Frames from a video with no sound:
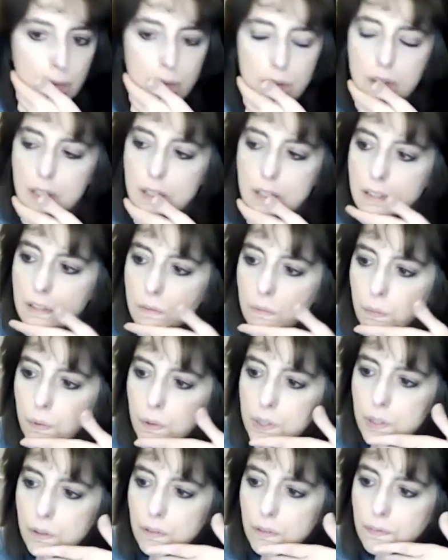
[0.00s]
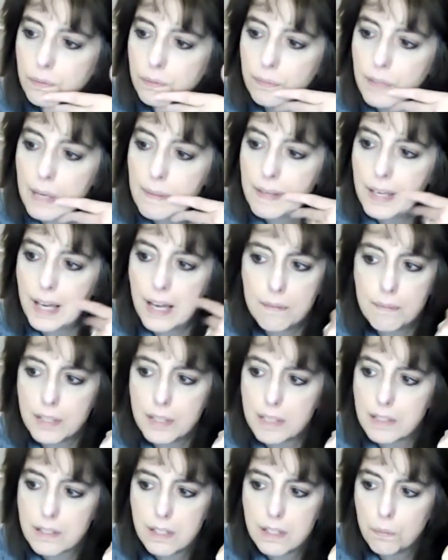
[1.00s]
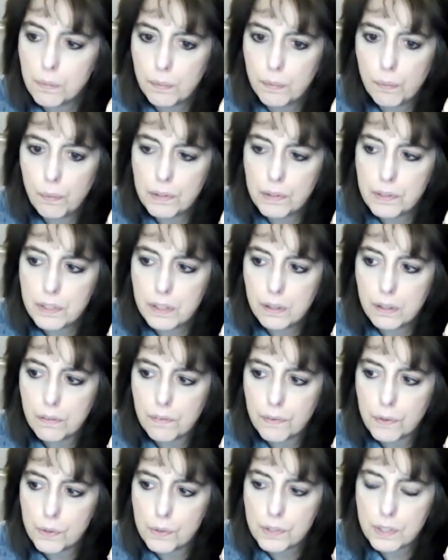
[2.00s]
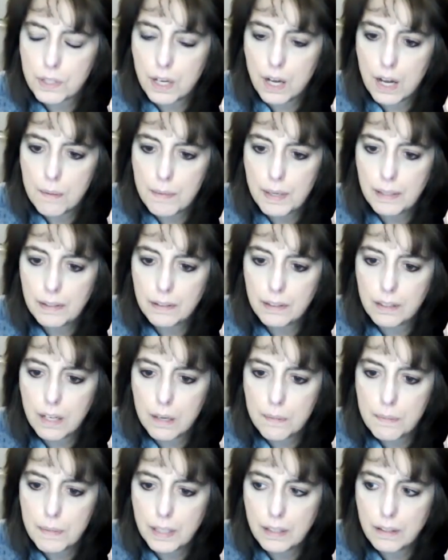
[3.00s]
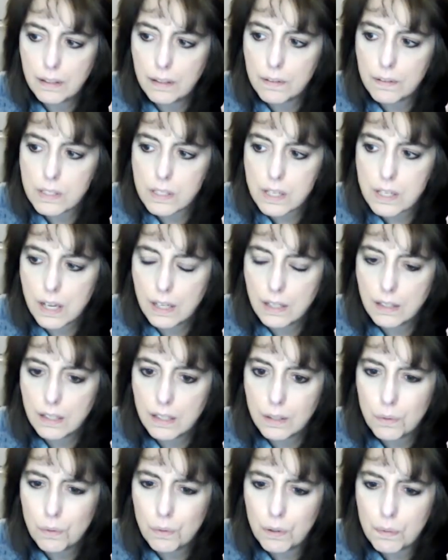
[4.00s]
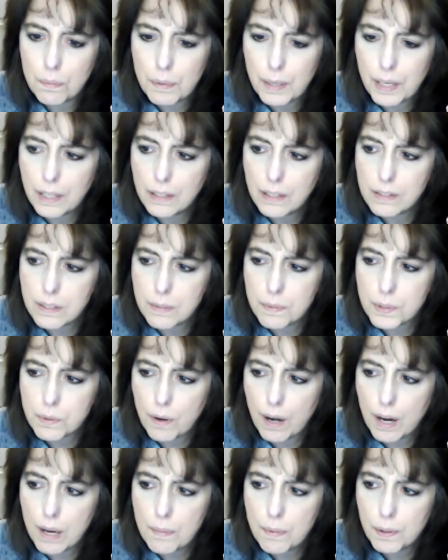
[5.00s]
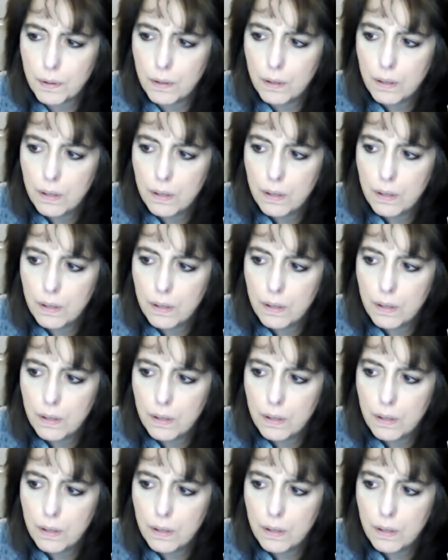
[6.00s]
you did, maybe I missed it. Wasn't your first comment coming in here saying that you were a paid subscriber?